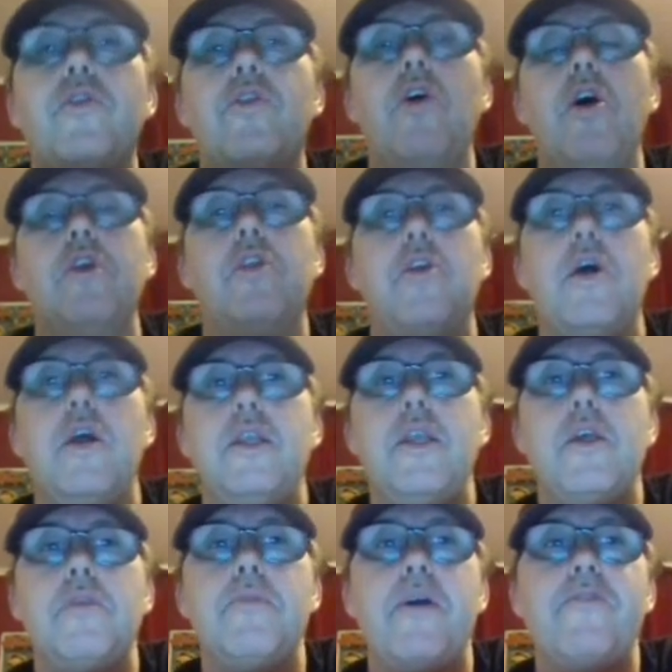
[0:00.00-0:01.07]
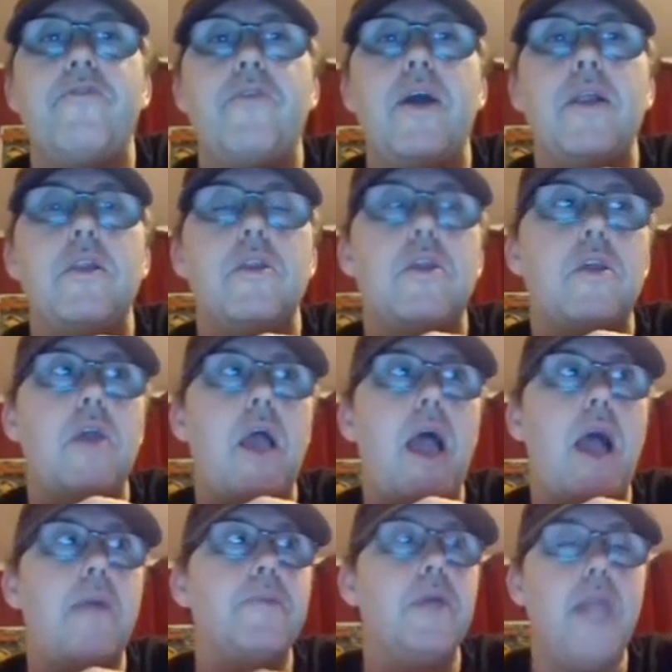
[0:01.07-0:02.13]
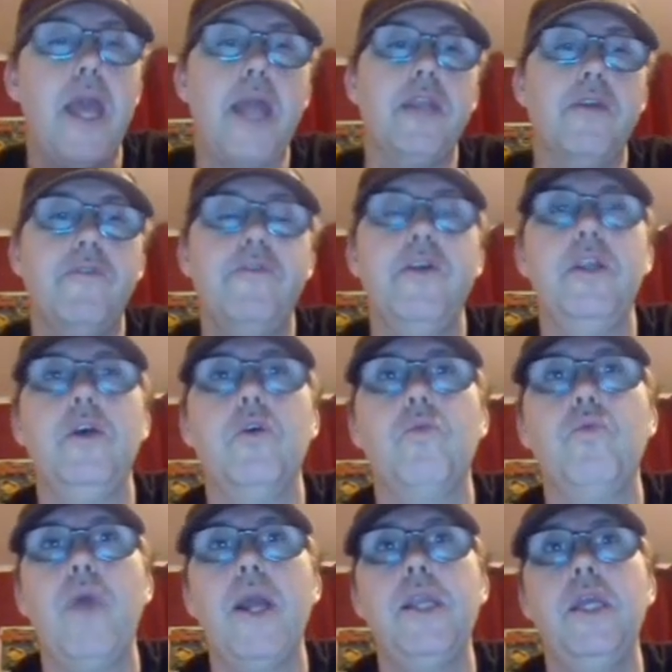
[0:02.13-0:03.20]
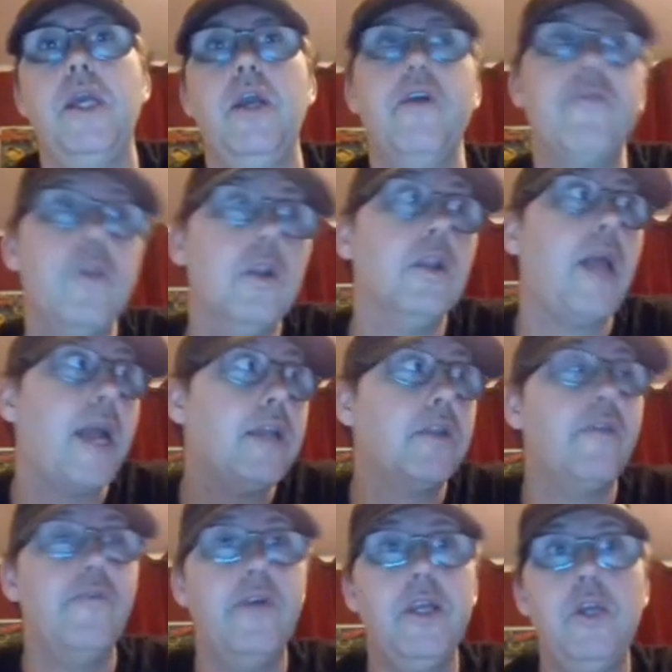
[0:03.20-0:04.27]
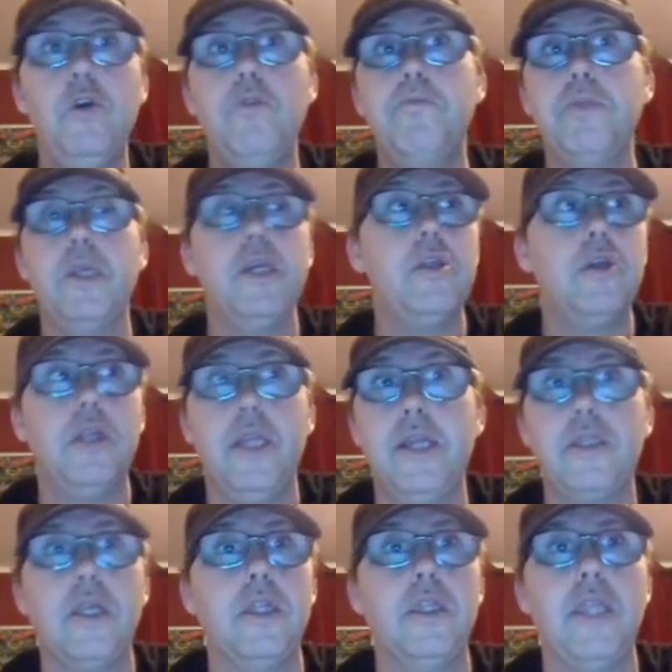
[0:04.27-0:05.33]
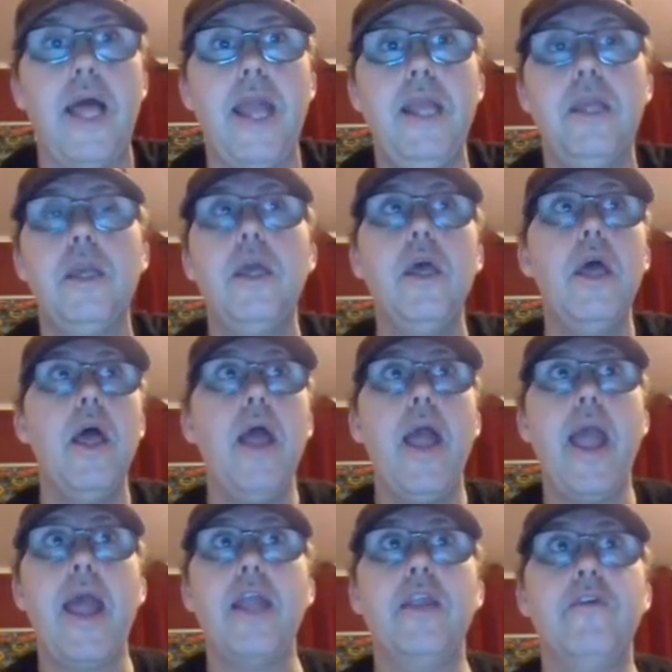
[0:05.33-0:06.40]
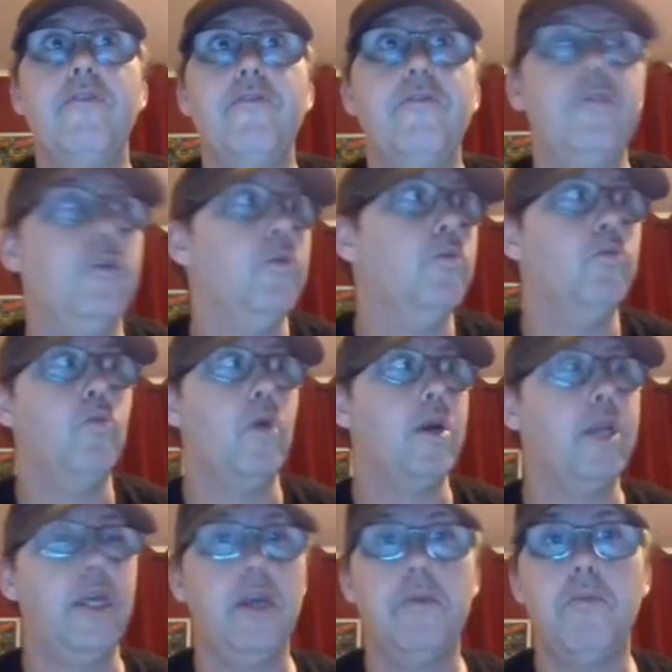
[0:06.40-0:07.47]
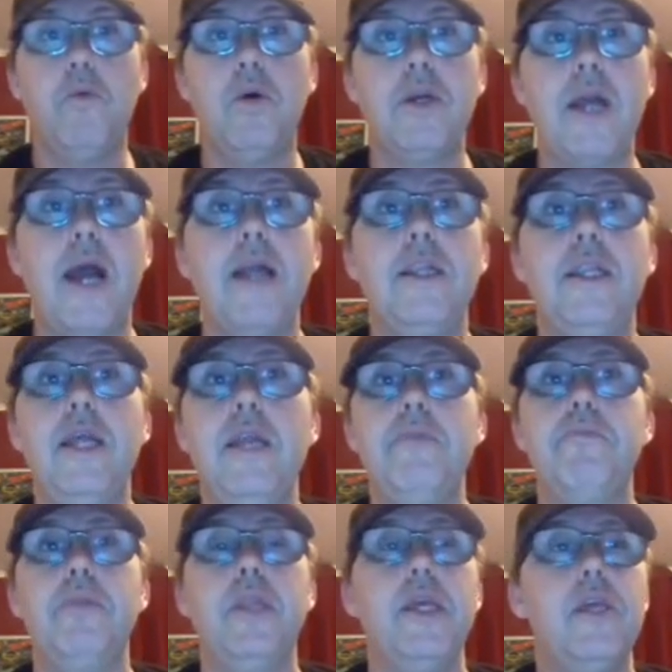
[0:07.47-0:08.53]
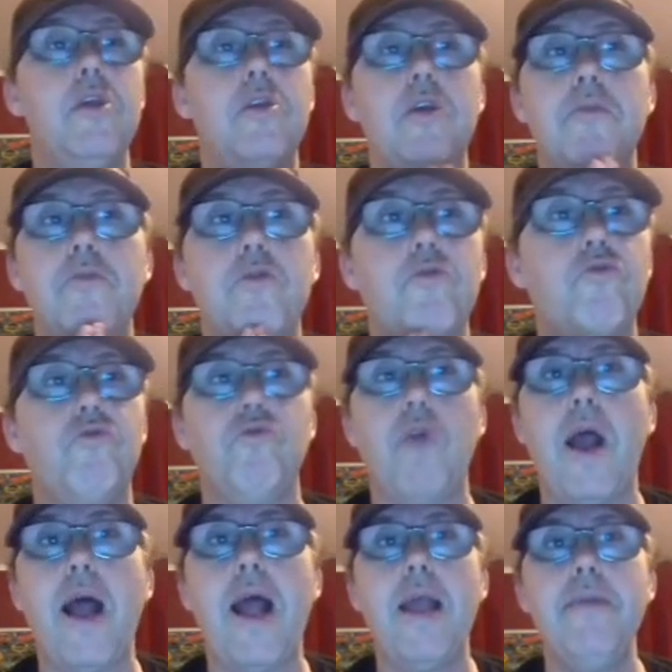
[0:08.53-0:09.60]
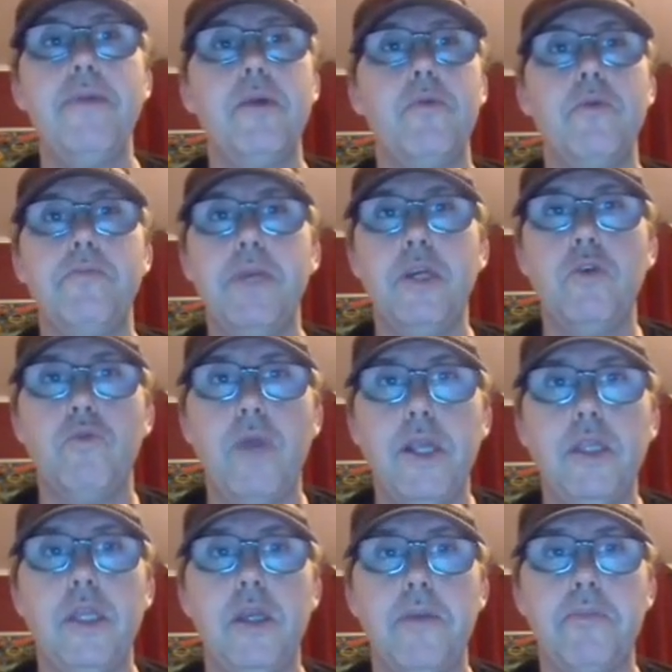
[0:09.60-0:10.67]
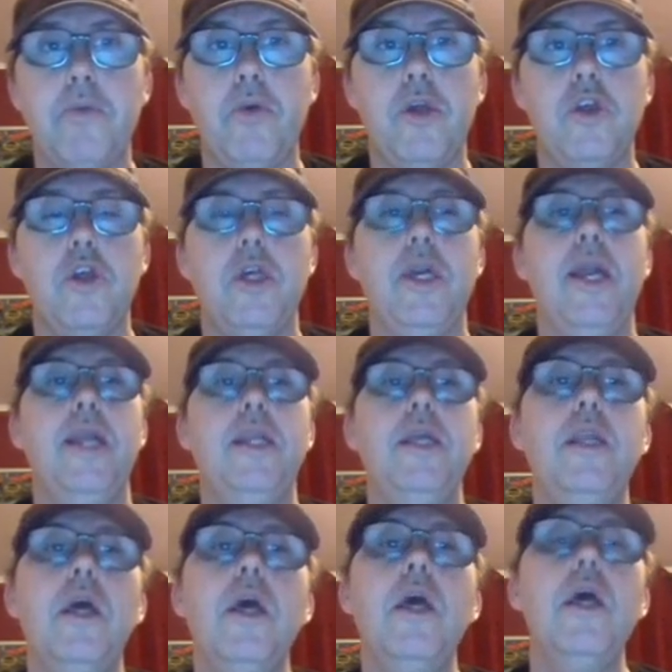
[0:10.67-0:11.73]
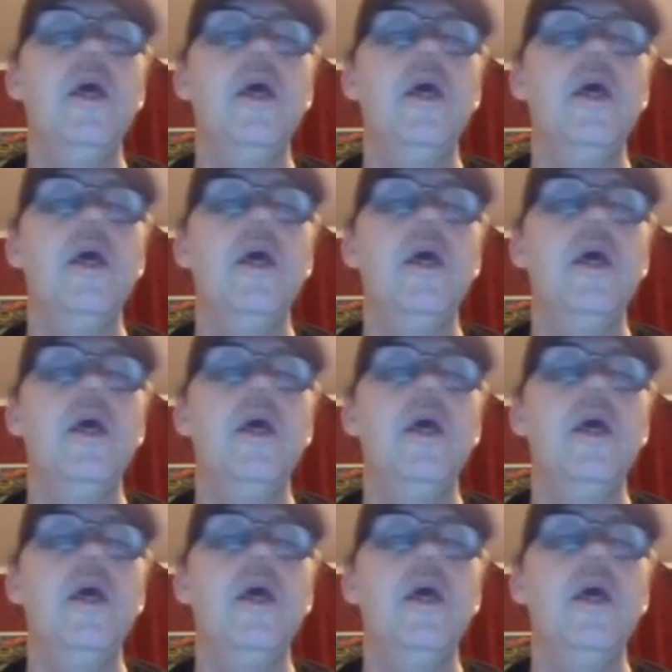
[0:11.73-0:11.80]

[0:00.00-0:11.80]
thoughts on this, my friends. I'm going to end the video right here. If you like the video, please click the like. And if you want to hear more content, please subscribe. It would be greatly appreciated.